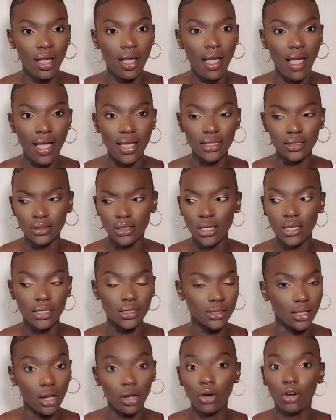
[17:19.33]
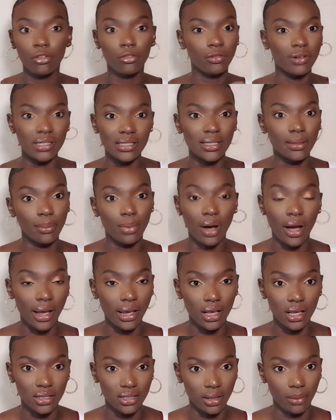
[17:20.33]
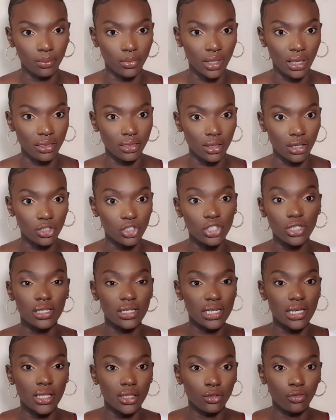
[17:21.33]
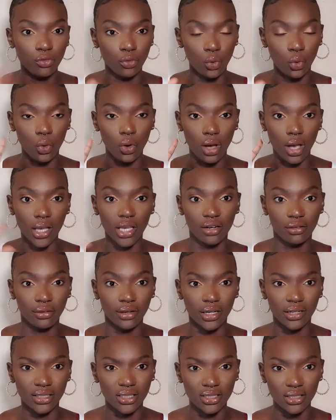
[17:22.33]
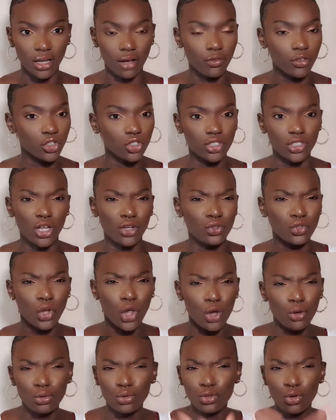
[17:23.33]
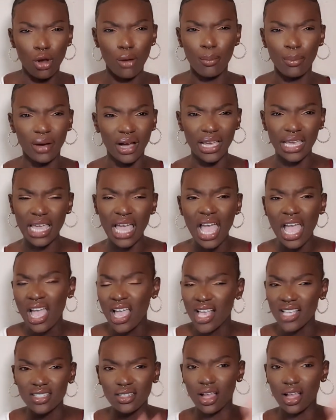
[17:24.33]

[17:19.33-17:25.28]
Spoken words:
and he's like offering to buy her something that she needs for her career and stuff, and she's like, no, don't buy it, it's